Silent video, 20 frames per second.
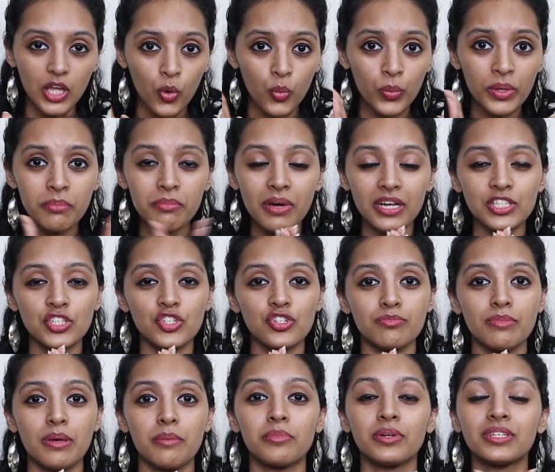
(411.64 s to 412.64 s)
We must
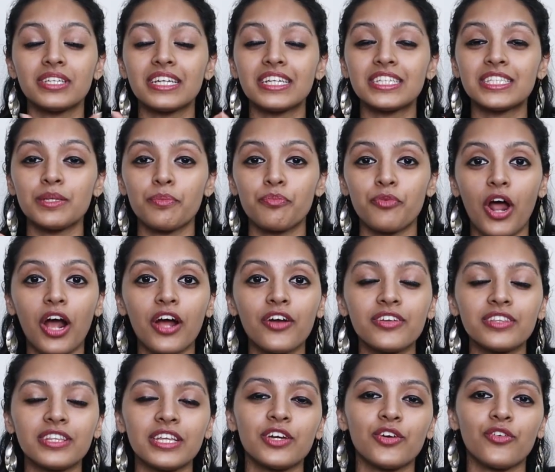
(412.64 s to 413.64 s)
remember that it's the
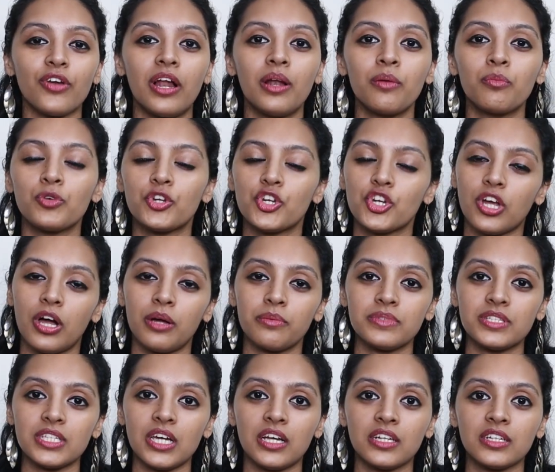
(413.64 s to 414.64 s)
Prakritic realm which
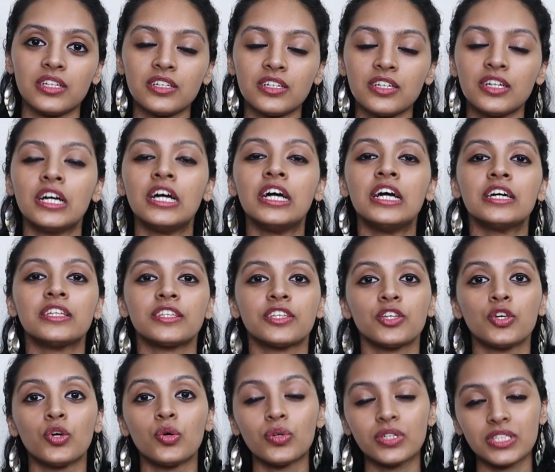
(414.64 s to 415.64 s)
comes under
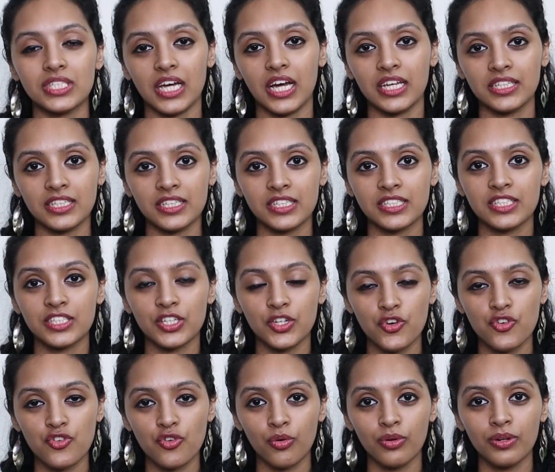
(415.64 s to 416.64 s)
the yog sadhak's
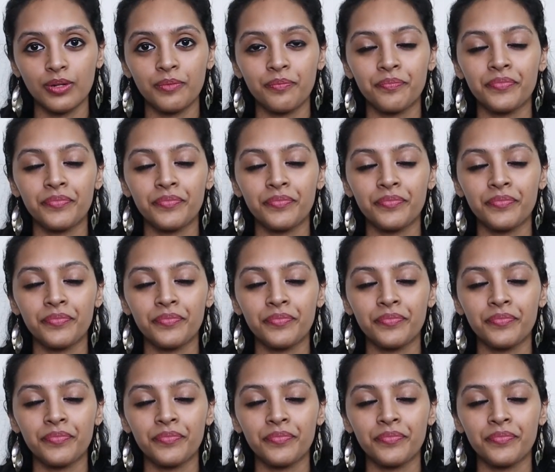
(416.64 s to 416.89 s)
control.